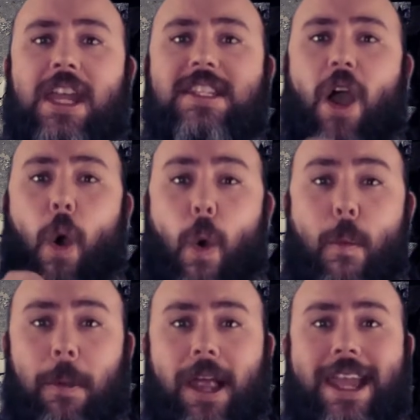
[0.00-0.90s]
is that
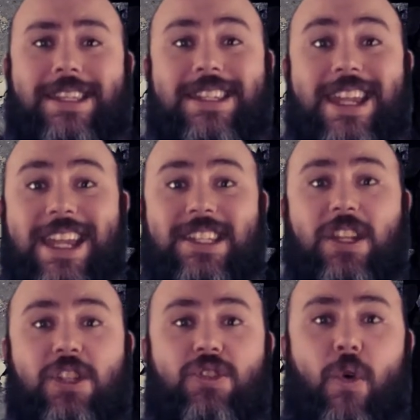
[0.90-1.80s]
all players near to
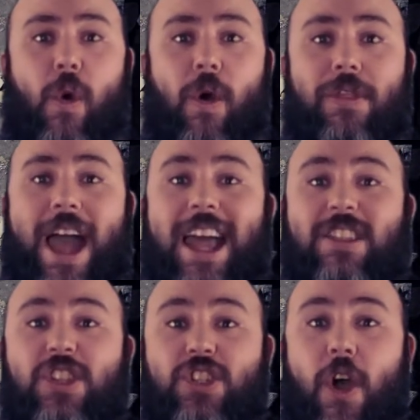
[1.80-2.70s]
the door that had
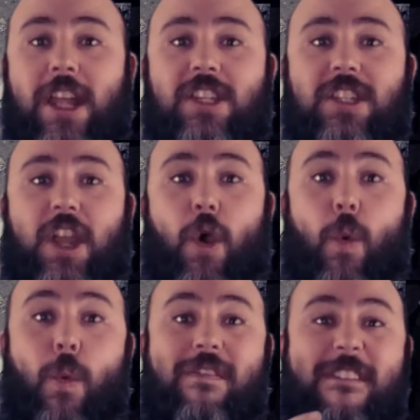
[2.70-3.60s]
the science skill
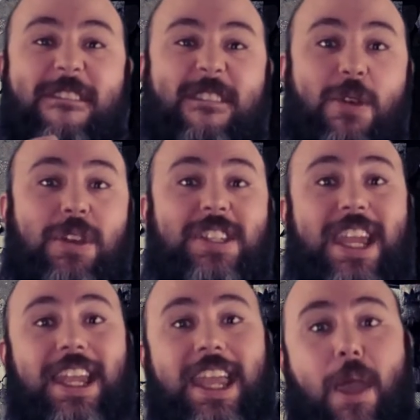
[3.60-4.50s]
with a focus
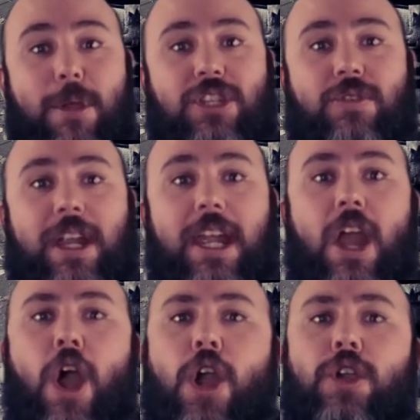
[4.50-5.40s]
in chemistry
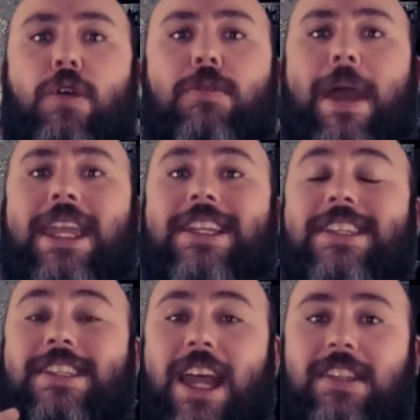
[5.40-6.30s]
could make a
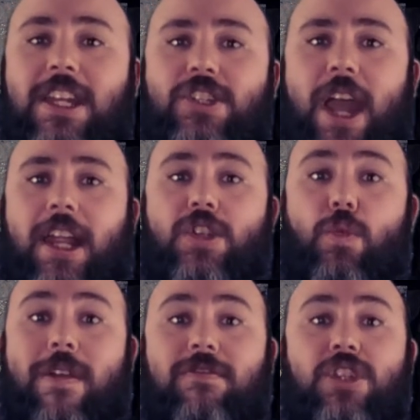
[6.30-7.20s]
static challenge
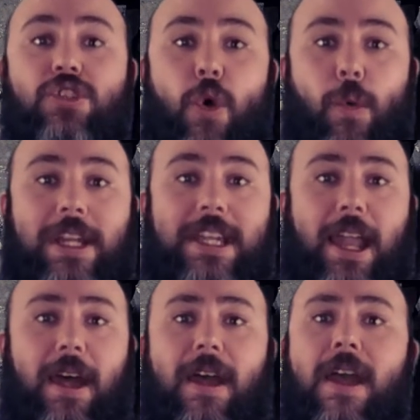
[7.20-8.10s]
with the
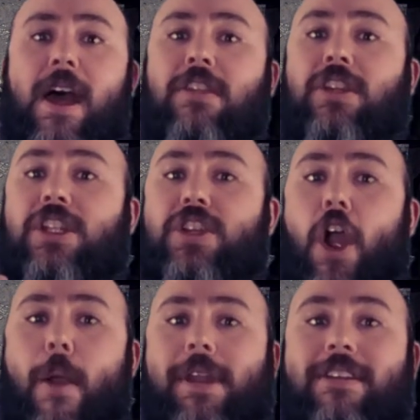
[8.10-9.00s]
storyteller to
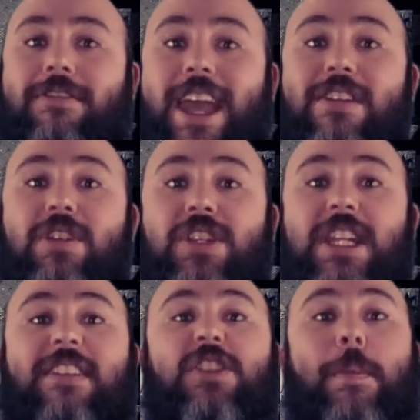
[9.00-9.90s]
determine if they
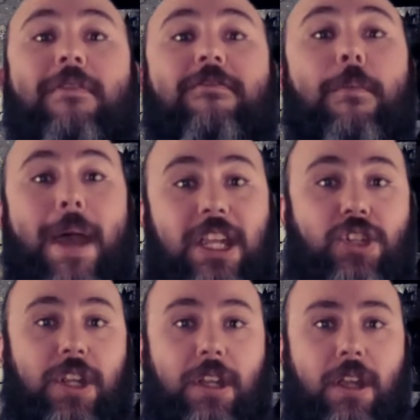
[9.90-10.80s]
received some
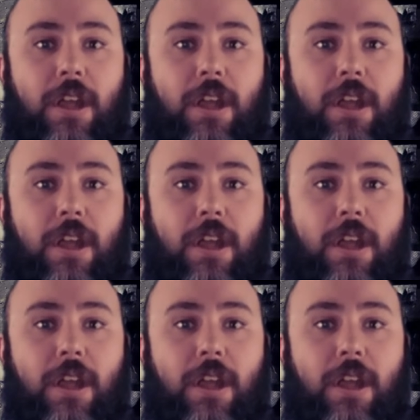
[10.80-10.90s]
information.